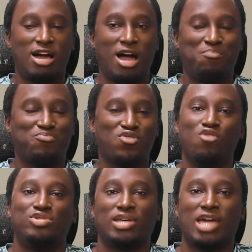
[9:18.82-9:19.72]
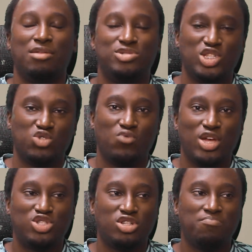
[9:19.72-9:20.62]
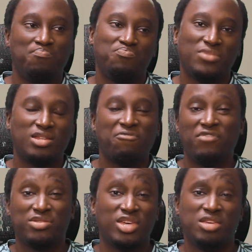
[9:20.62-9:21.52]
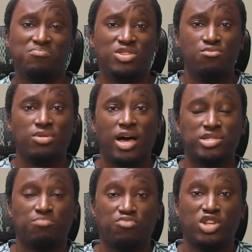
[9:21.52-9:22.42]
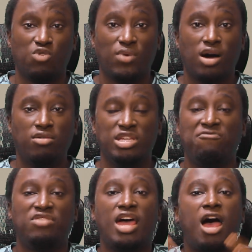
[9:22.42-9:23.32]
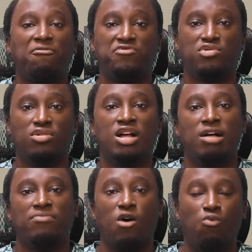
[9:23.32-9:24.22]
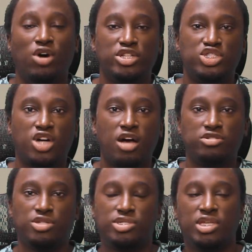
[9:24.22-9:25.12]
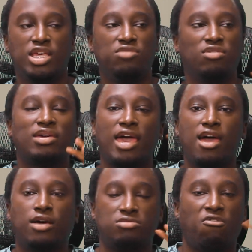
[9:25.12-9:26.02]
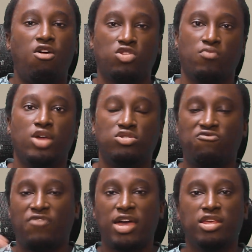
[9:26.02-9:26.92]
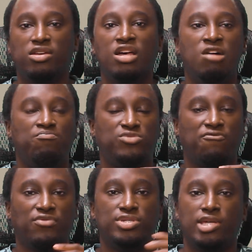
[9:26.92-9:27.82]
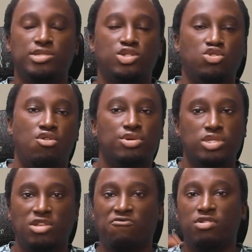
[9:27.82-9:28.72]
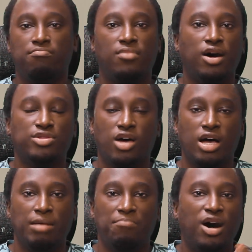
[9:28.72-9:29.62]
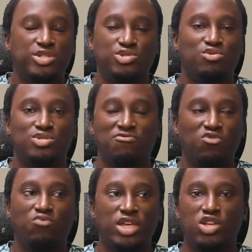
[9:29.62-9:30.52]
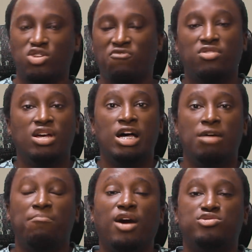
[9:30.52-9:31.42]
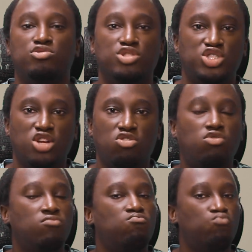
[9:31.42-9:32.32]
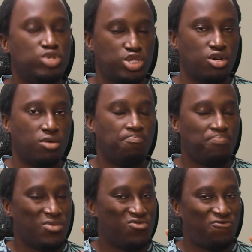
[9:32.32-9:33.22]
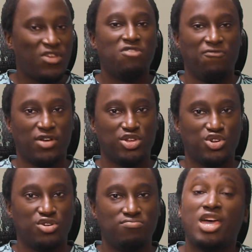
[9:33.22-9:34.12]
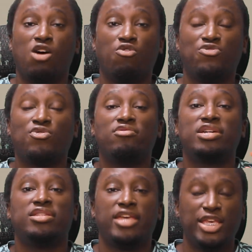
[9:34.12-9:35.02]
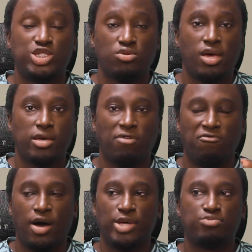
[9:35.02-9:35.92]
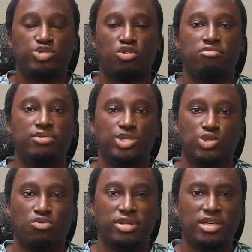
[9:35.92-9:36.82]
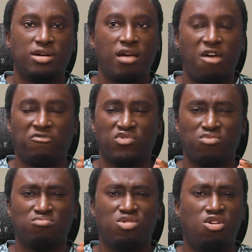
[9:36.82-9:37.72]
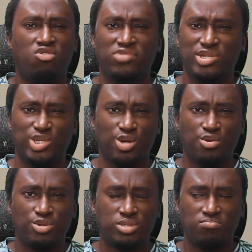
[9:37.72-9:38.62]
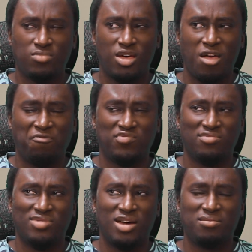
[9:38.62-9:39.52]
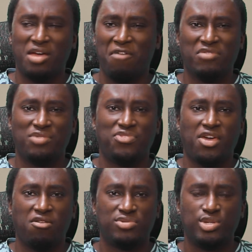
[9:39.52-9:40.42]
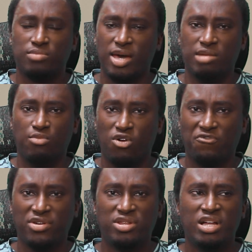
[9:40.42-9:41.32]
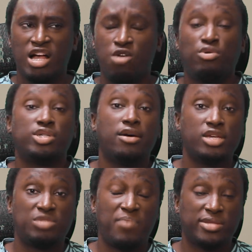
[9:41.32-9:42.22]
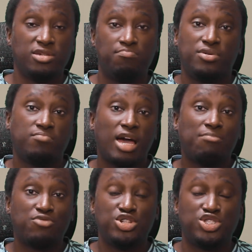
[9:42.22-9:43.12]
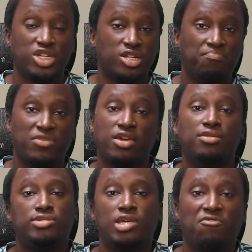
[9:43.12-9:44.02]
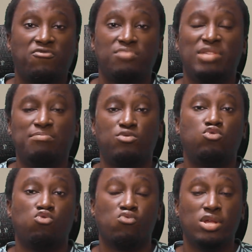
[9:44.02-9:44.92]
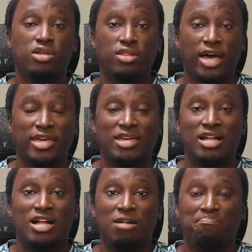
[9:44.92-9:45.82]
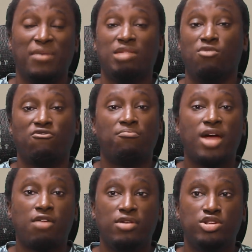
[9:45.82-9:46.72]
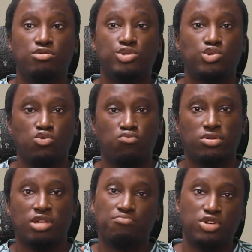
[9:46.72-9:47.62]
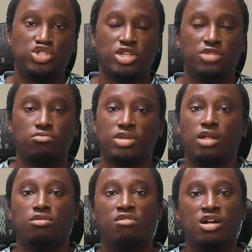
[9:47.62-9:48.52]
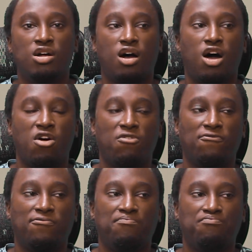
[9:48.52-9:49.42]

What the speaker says: approach that kind of situation, and I feel like they utilized it pretty well. Even after that one shot, just seeing the chaos of all the Rangers fighting different Sentinels and different monsters of the week, or different monsters in general, was good. It was very, very good. Now, throwing an Easter egg of us returning to Zordnia after all these years, after not having it there since Mighty Morphin, was unexpected, but I appreciate it. Again, it's there for the people who really like Mighty Morphin Power Rangers, who really appreciate those kind of